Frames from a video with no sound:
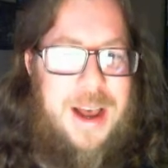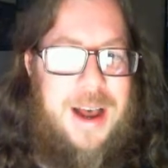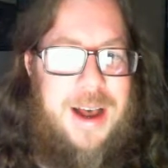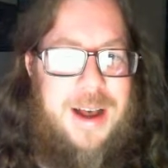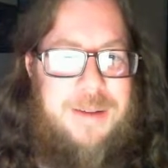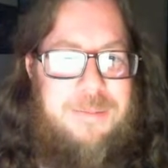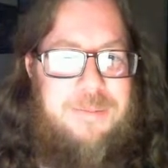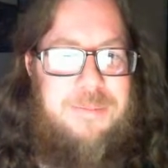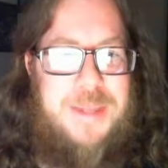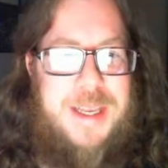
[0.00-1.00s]

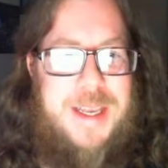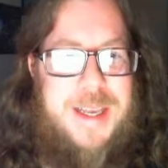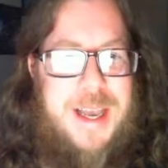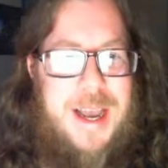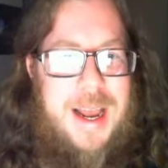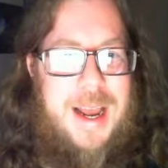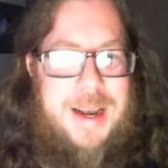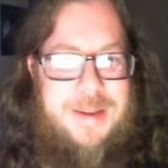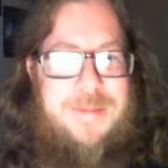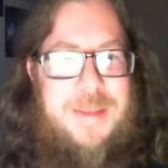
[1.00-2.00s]
um, yeah,
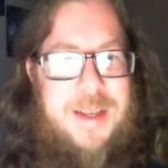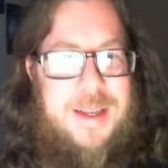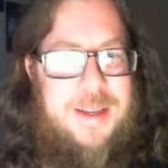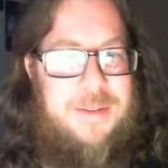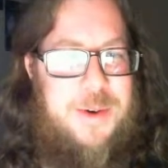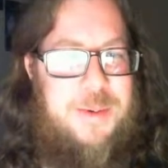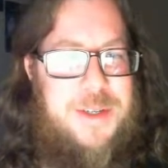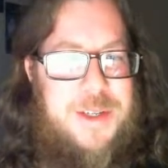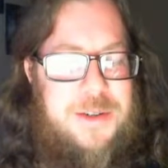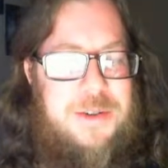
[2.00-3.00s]
what
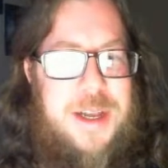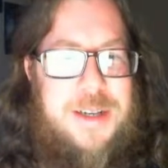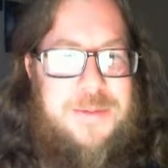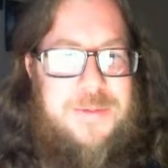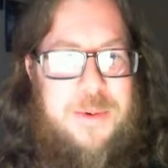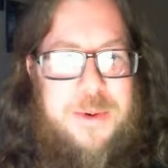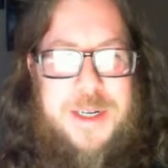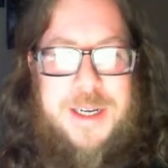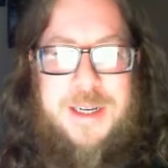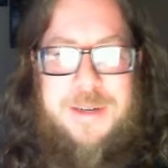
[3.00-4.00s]
was it?
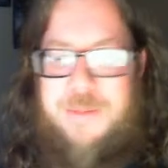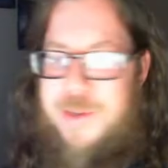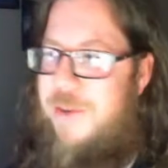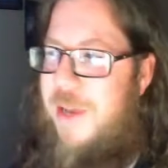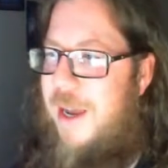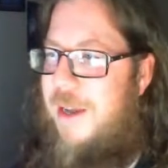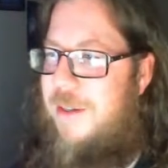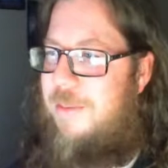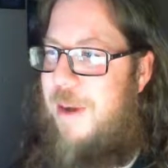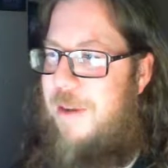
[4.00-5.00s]
2014. So yeah,
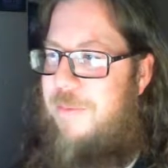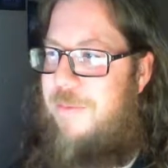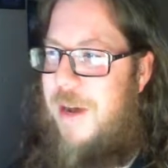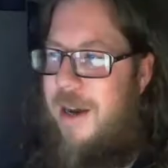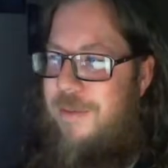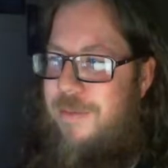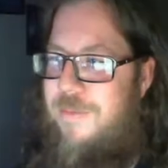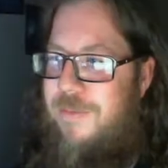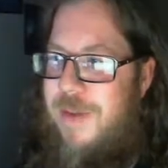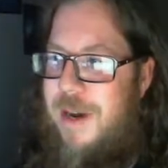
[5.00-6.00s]
about five
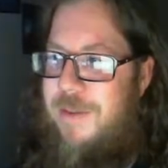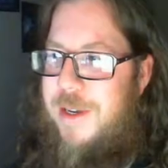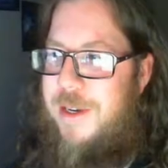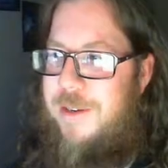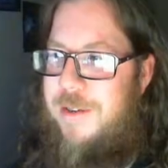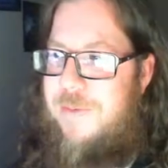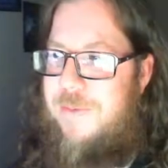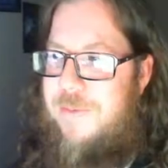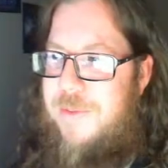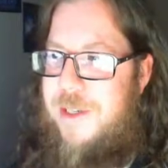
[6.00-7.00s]
five years,
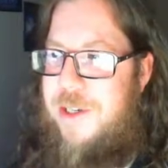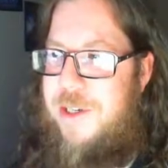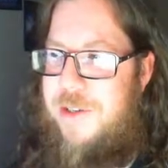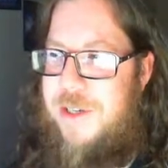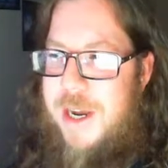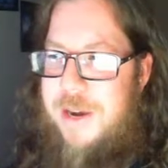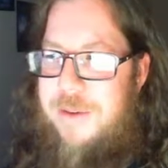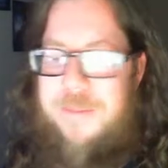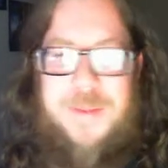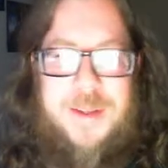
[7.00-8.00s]
six years
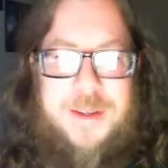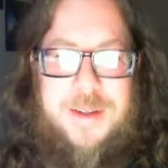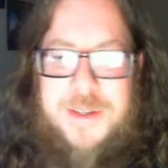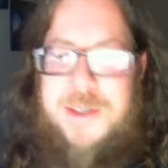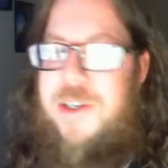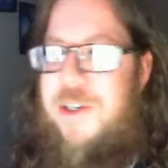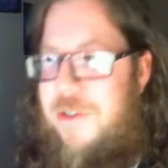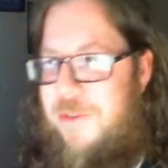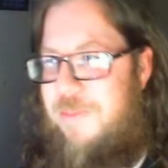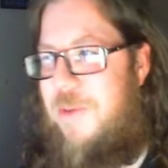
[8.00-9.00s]
now, six
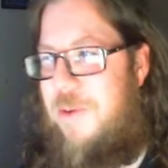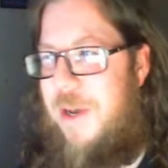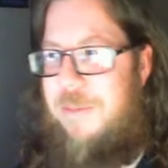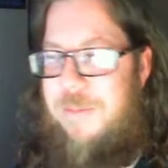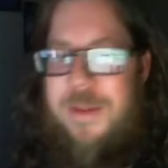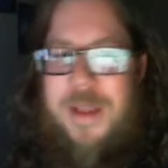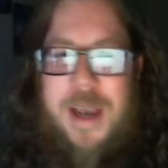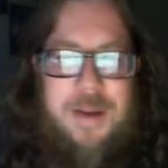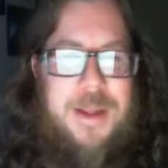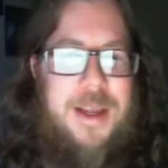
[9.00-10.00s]
years. Okay, yeah.